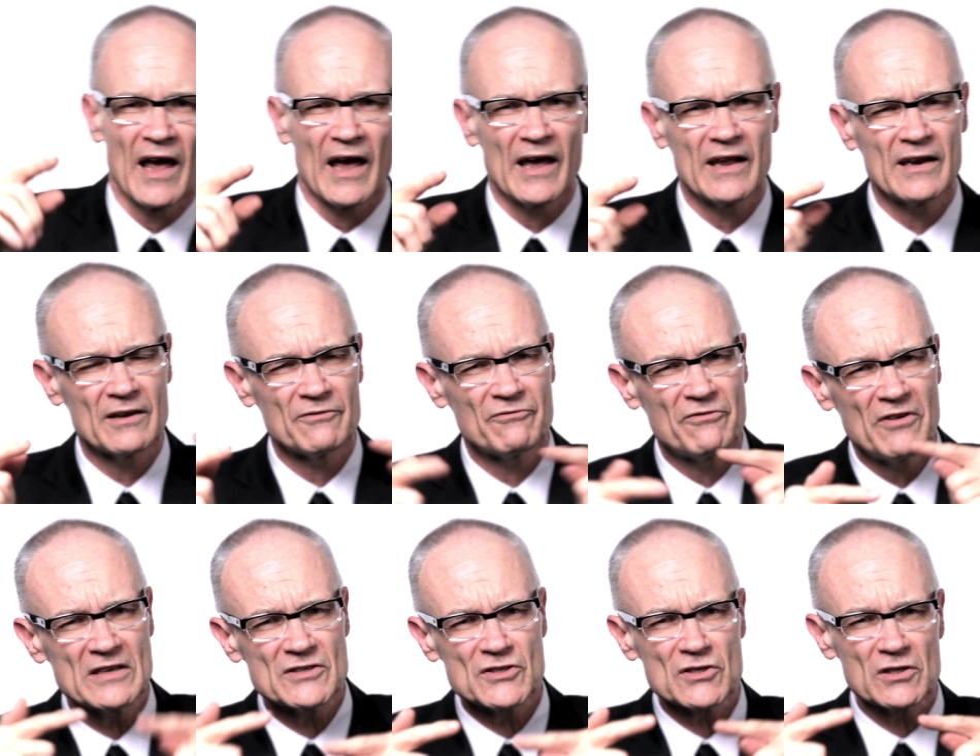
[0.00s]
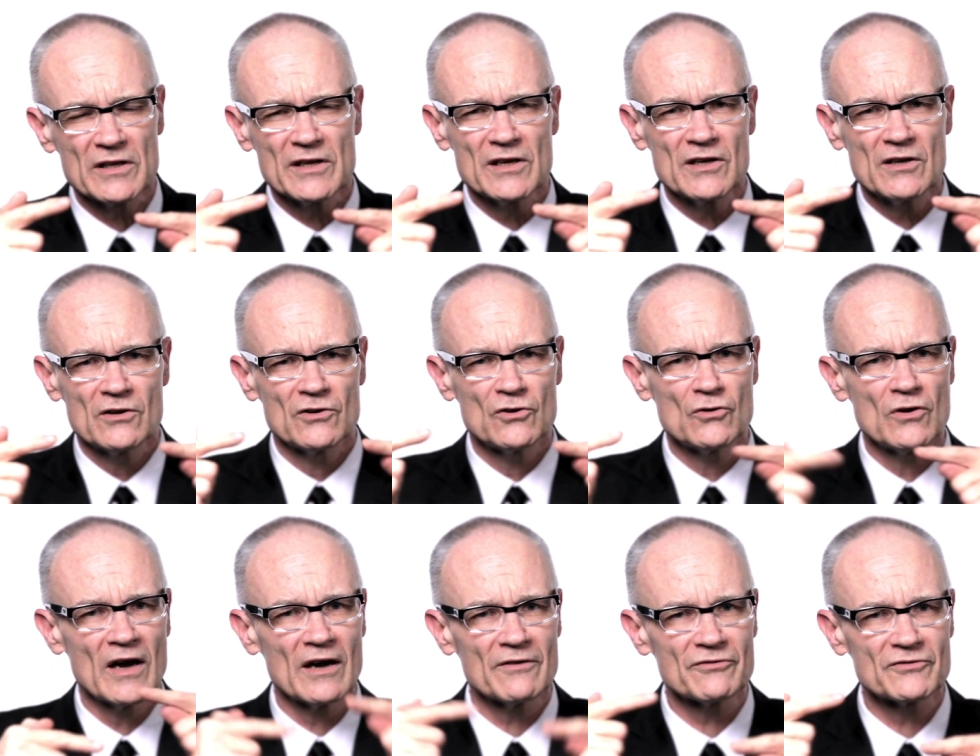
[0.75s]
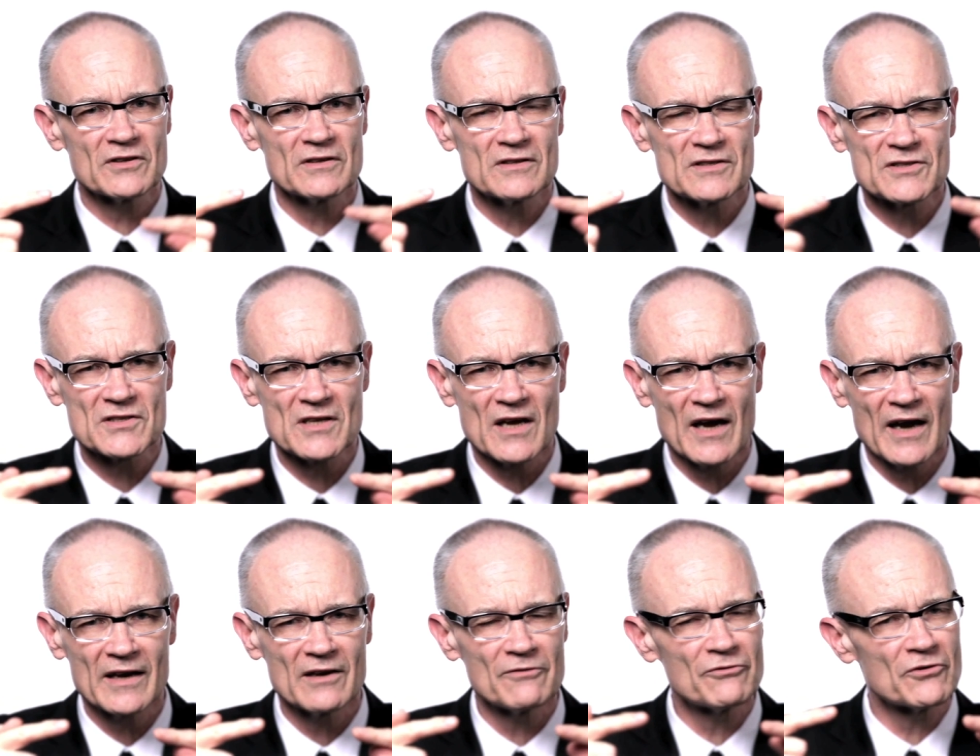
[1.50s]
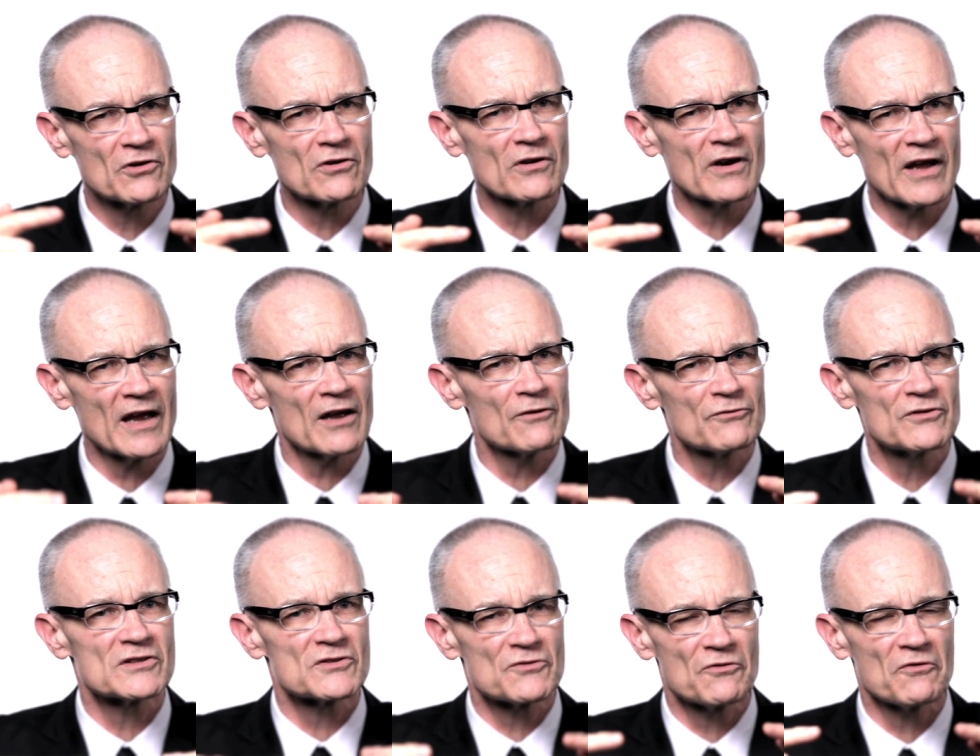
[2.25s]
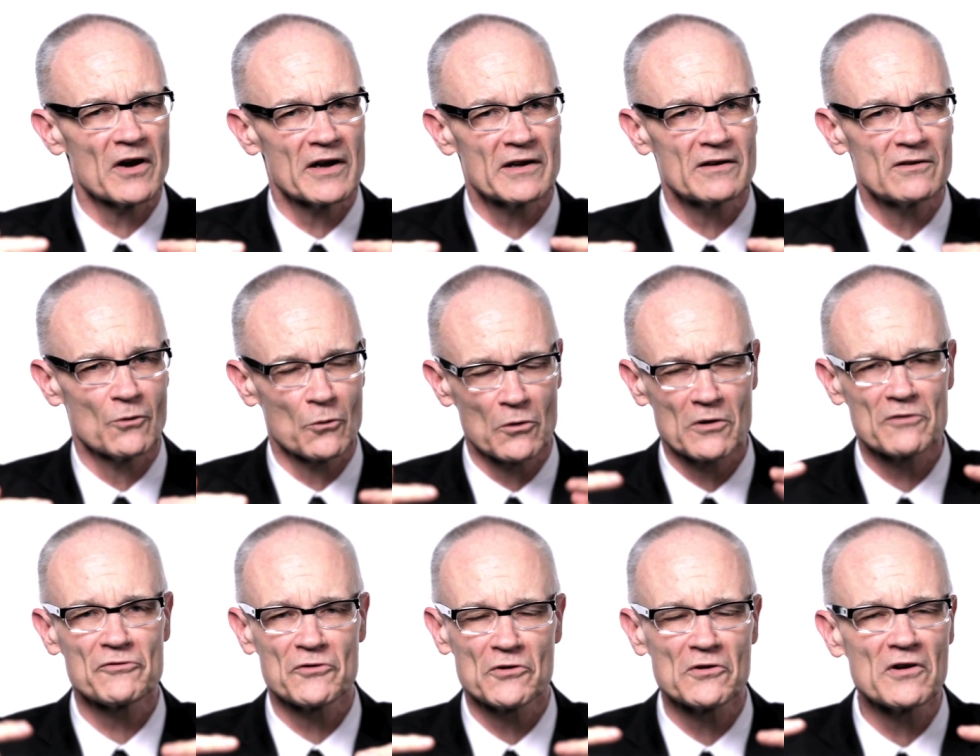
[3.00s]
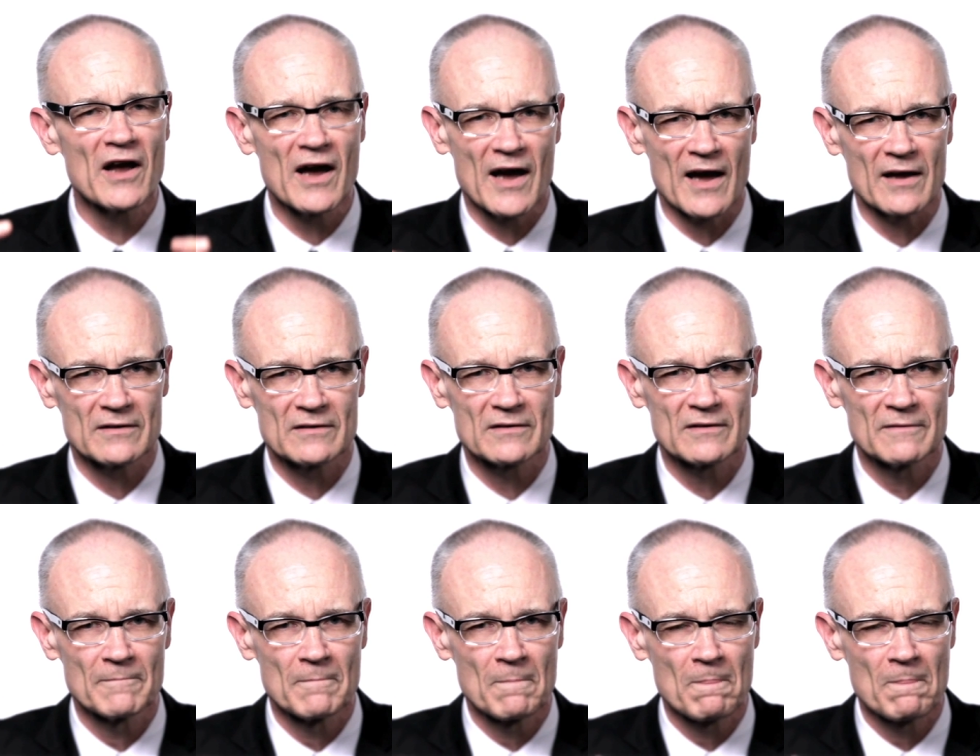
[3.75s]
And eventually you have to decide if you're going to have this fight or if you're not.